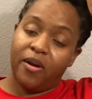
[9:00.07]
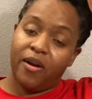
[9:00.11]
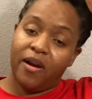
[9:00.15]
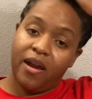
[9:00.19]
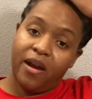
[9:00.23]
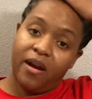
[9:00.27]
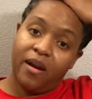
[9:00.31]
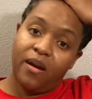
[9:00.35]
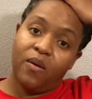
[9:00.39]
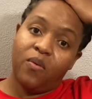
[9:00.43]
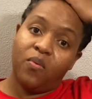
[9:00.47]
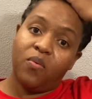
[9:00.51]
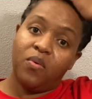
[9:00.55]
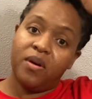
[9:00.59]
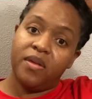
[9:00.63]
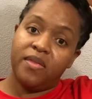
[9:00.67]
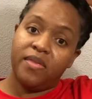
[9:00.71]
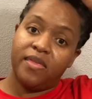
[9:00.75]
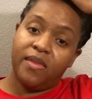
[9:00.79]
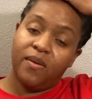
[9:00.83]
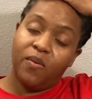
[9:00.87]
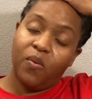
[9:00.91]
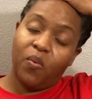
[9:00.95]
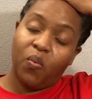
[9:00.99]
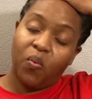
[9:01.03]
hair
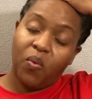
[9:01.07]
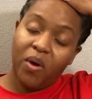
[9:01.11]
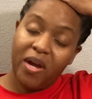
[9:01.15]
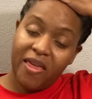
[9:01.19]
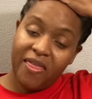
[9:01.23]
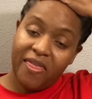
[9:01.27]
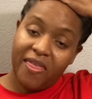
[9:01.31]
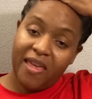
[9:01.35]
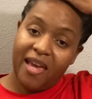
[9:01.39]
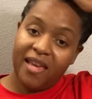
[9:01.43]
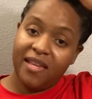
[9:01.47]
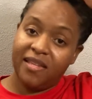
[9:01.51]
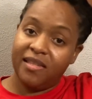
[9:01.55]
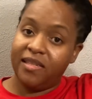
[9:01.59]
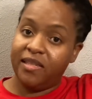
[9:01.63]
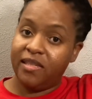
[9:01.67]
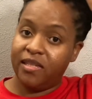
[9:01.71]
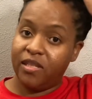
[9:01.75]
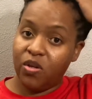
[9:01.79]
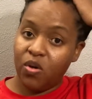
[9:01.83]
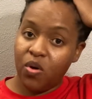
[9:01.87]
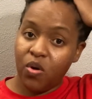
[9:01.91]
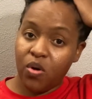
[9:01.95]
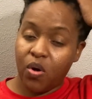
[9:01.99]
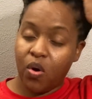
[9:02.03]
with a
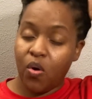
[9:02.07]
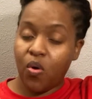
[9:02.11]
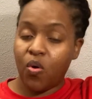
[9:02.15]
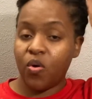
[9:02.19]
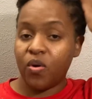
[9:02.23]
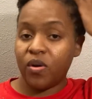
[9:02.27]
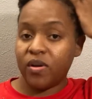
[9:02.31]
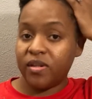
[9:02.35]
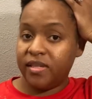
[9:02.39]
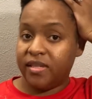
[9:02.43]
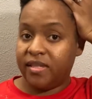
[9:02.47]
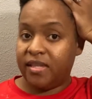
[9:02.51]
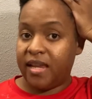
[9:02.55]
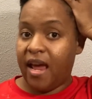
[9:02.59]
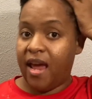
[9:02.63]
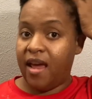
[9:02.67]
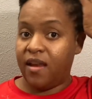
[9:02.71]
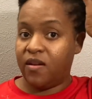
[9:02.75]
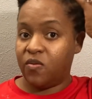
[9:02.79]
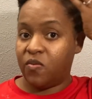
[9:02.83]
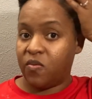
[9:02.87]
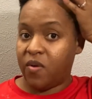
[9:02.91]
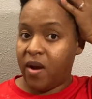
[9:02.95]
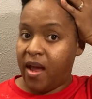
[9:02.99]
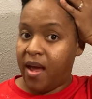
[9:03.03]
silk or
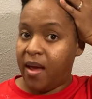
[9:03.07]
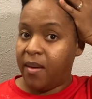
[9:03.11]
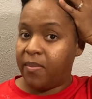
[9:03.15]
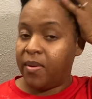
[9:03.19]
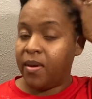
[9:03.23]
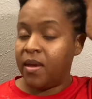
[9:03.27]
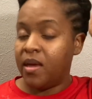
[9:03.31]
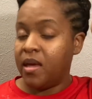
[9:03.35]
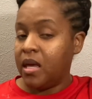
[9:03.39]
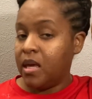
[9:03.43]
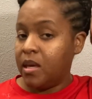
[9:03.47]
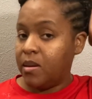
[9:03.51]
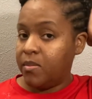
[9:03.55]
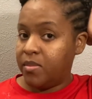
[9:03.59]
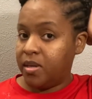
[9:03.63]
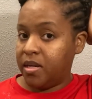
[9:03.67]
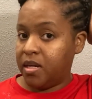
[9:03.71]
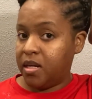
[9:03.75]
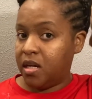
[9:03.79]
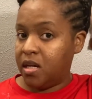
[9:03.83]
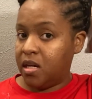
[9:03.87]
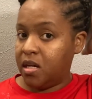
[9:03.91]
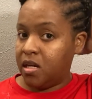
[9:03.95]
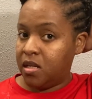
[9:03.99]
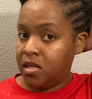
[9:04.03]
satin wrap,
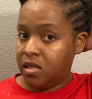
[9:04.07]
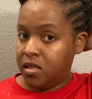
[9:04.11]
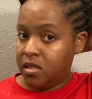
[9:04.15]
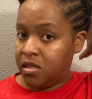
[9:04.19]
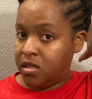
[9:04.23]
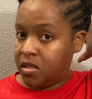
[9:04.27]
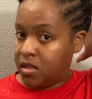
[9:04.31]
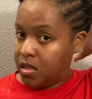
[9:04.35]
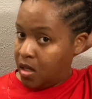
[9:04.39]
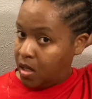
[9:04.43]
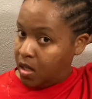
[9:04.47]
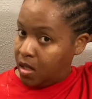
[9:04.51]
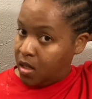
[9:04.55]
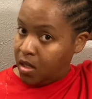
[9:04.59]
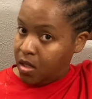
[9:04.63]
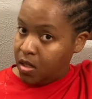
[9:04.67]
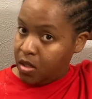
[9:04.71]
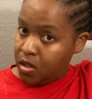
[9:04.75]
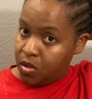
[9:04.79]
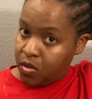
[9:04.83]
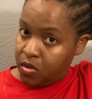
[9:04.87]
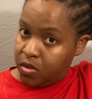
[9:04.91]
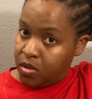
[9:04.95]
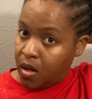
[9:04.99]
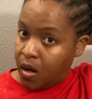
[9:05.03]
because
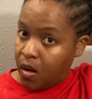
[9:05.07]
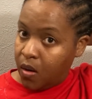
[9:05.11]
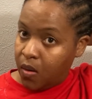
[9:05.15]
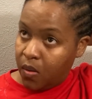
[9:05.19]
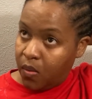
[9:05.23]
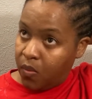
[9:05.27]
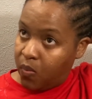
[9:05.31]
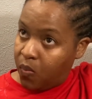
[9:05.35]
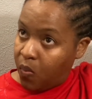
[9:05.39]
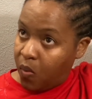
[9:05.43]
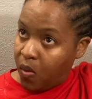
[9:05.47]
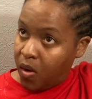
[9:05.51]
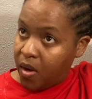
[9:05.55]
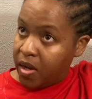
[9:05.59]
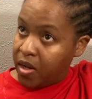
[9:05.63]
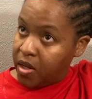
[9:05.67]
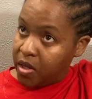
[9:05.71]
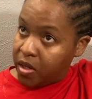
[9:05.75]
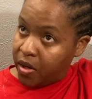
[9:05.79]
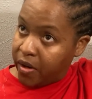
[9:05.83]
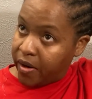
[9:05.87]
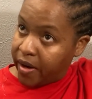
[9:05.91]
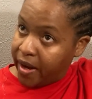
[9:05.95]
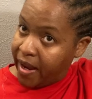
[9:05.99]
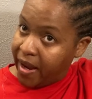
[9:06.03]
you don't
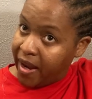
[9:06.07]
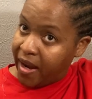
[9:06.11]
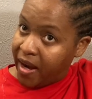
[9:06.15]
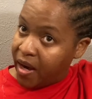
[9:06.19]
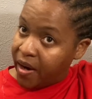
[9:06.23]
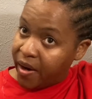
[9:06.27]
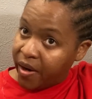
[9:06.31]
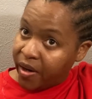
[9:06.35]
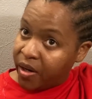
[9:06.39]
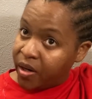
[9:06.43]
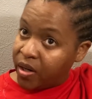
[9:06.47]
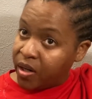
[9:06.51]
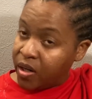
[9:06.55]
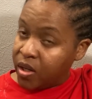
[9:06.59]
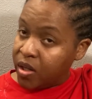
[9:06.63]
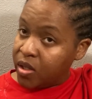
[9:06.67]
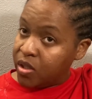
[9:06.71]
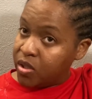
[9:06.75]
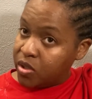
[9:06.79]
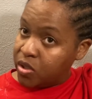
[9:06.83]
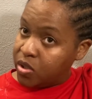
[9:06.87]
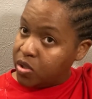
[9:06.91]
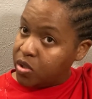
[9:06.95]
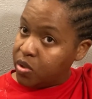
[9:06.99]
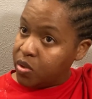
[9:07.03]
want your hair
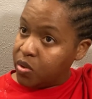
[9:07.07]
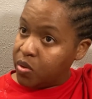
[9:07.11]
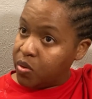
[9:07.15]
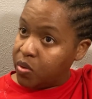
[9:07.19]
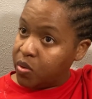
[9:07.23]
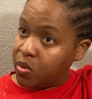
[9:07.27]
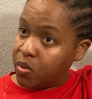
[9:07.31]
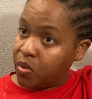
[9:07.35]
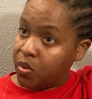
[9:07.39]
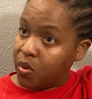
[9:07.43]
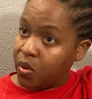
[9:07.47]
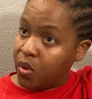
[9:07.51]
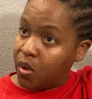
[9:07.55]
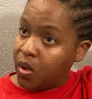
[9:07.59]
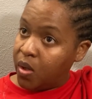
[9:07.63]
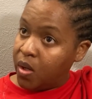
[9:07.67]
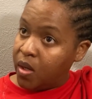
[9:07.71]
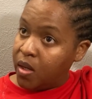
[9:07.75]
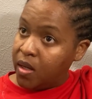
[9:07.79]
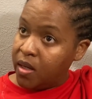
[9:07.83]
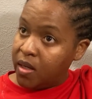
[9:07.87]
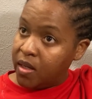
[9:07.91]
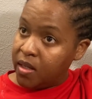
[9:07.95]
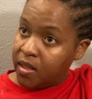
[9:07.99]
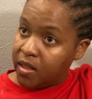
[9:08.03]
to
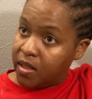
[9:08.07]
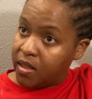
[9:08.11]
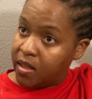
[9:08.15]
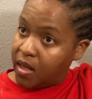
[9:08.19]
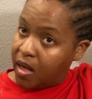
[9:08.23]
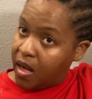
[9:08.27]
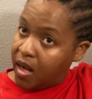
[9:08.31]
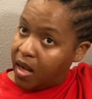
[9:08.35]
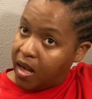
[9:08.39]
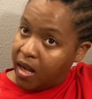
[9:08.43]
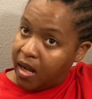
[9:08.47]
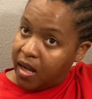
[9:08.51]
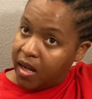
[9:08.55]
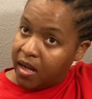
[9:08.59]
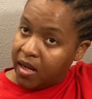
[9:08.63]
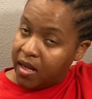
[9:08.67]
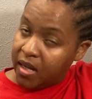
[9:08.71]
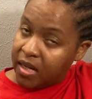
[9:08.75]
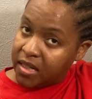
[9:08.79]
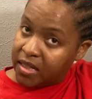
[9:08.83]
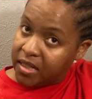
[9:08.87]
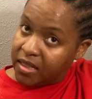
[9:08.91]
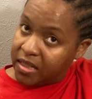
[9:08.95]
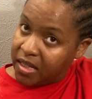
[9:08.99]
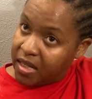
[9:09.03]

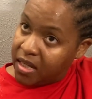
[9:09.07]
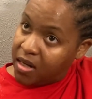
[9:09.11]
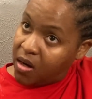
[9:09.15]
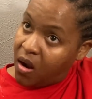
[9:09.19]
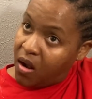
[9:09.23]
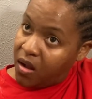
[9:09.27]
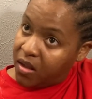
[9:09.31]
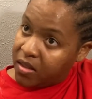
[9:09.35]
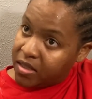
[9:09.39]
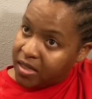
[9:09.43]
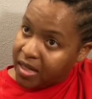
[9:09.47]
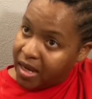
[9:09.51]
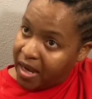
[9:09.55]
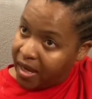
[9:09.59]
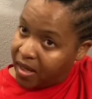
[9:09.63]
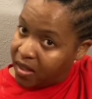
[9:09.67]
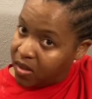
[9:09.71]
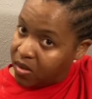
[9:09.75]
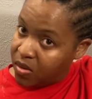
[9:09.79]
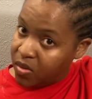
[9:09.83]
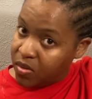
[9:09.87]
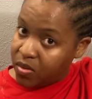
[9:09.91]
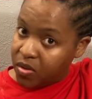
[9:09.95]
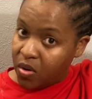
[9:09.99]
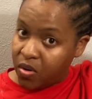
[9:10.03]
get all
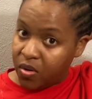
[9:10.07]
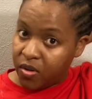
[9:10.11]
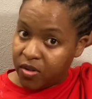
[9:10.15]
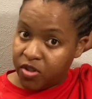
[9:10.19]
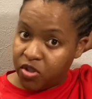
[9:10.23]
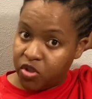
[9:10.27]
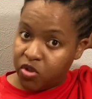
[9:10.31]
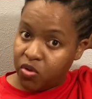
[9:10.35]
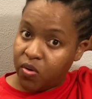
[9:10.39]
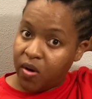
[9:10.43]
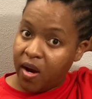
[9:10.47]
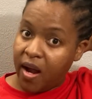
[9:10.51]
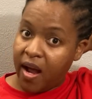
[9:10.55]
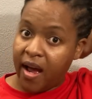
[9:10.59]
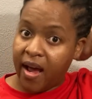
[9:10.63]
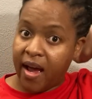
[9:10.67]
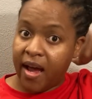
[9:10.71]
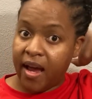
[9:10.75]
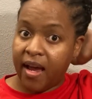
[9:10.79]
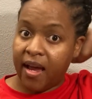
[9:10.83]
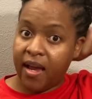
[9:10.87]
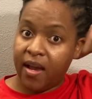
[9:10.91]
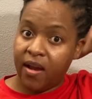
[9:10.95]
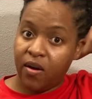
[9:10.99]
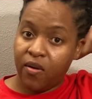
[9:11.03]
tangled or
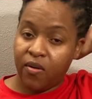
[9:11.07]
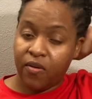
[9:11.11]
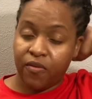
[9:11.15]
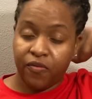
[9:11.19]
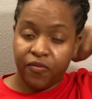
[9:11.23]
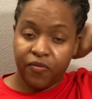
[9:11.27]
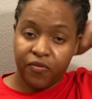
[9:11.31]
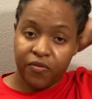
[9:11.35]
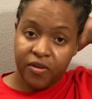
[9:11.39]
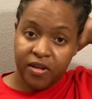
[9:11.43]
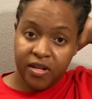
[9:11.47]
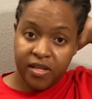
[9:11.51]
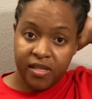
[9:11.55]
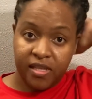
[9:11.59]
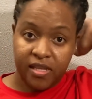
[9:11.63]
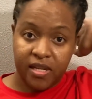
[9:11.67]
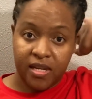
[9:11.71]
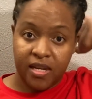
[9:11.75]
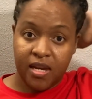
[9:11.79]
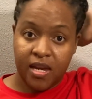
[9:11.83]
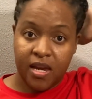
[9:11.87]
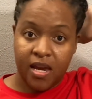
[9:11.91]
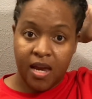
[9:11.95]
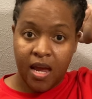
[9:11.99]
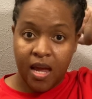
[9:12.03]
dry or
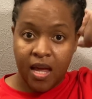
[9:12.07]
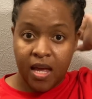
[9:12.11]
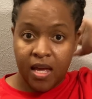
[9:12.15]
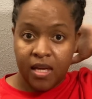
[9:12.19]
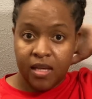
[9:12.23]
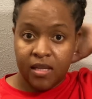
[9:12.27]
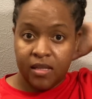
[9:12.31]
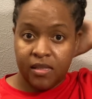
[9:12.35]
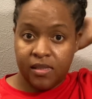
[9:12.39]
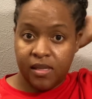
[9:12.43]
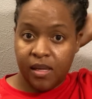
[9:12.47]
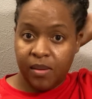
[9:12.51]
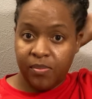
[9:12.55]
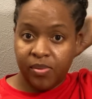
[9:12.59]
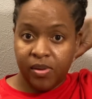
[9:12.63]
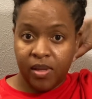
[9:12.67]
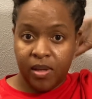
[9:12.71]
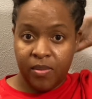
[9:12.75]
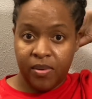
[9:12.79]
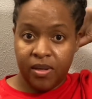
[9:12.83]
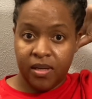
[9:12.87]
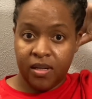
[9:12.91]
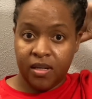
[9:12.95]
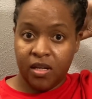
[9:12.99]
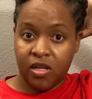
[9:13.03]
frizzy
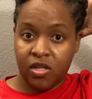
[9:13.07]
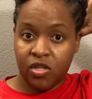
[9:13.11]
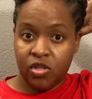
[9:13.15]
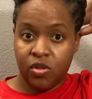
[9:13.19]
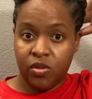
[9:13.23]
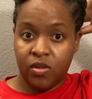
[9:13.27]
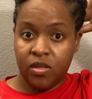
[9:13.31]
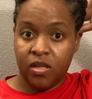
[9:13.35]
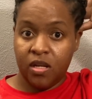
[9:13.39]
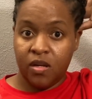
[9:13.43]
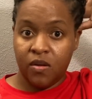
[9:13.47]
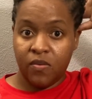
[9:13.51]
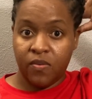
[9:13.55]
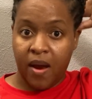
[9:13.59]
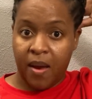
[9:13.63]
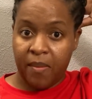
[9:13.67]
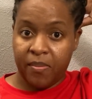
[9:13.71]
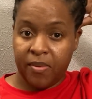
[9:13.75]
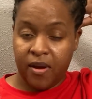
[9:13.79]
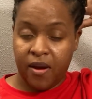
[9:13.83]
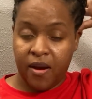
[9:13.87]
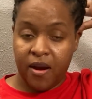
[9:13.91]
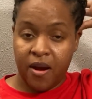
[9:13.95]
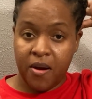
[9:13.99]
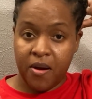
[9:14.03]
simply because you didn't
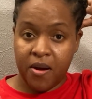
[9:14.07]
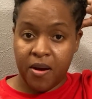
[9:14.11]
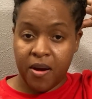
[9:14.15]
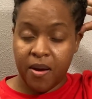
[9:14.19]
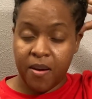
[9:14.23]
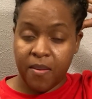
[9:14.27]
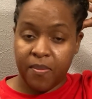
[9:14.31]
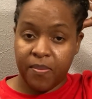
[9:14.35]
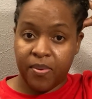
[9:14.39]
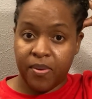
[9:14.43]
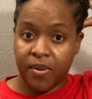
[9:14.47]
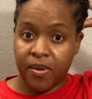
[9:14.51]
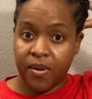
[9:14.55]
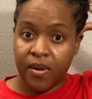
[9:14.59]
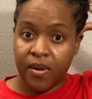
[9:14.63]
wrap your hair up